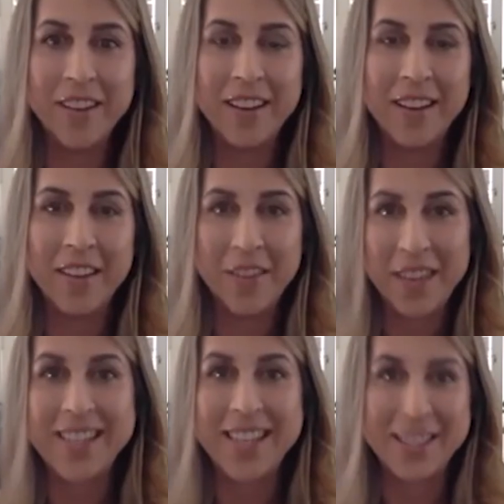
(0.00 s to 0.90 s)
the
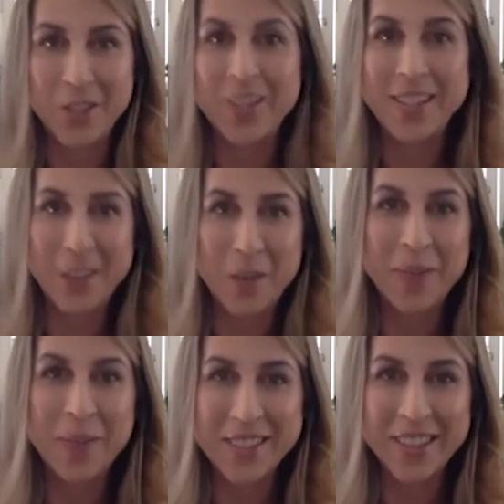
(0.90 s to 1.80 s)
things that Choosing
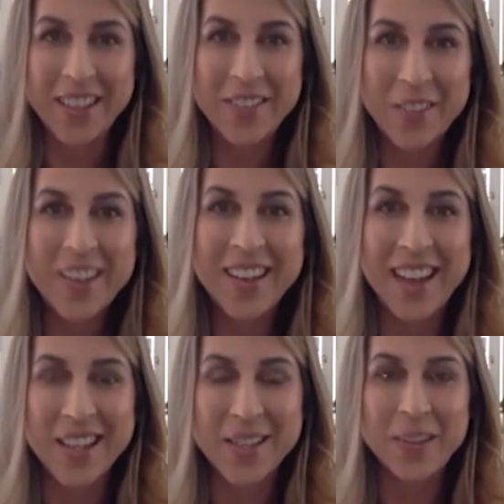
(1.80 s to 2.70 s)
Therapy was looking for. And
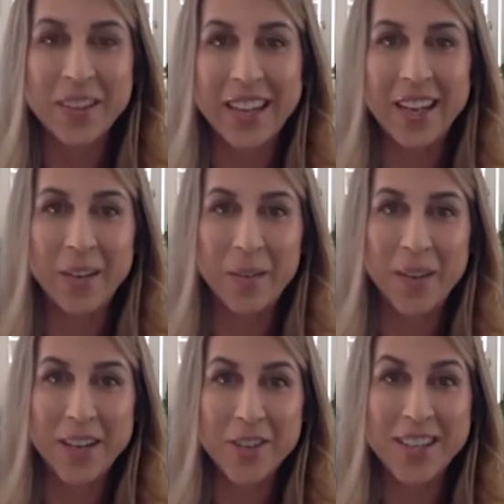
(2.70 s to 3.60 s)
that's really
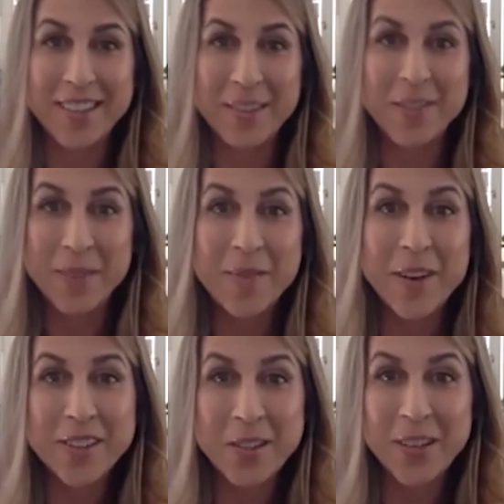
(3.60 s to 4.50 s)
what attracted them to me, but
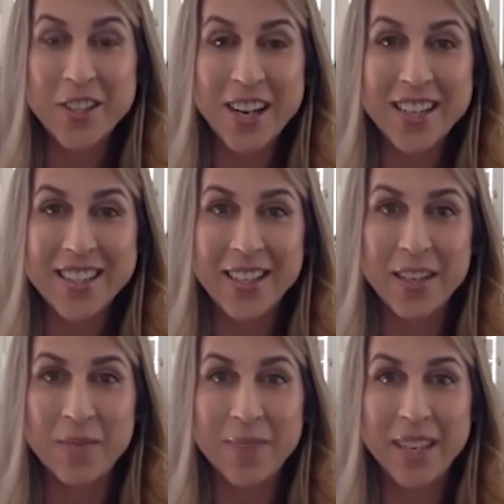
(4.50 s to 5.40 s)
also what
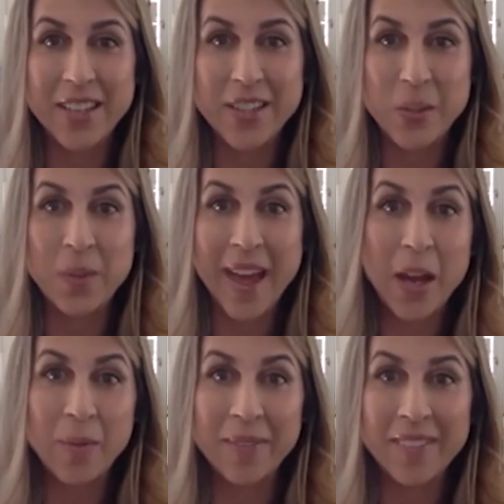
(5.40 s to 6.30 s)
attracted me to
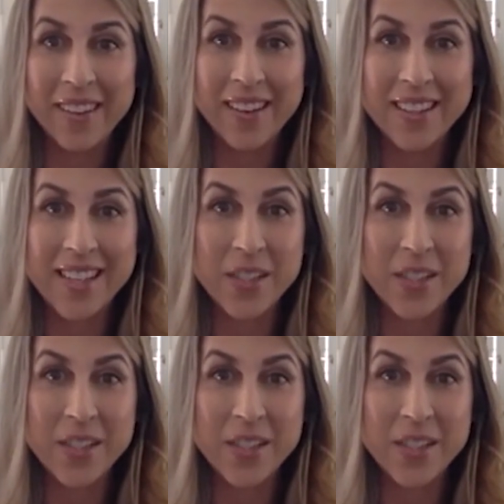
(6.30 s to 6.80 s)
them, because that's